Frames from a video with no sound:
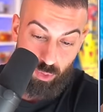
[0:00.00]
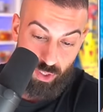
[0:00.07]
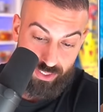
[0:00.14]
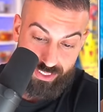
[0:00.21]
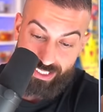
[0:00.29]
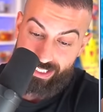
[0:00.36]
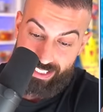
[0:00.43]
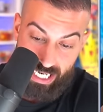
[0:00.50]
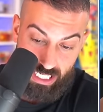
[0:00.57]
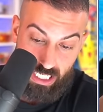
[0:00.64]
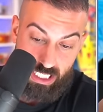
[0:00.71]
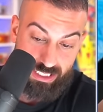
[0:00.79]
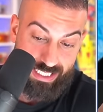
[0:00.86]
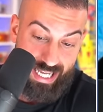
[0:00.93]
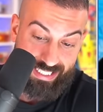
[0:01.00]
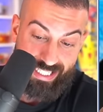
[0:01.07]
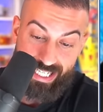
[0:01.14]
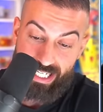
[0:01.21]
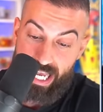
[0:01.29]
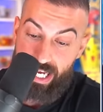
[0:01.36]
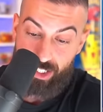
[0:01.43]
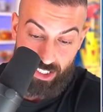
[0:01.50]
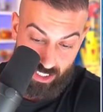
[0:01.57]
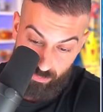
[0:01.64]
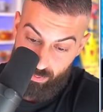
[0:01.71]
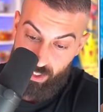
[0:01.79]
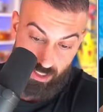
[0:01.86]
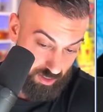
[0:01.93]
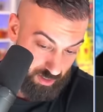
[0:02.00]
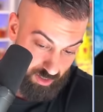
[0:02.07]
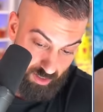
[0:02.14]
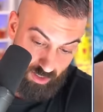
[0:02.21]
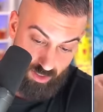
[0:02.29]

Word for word: was in a second, because that thing ain't cheap either.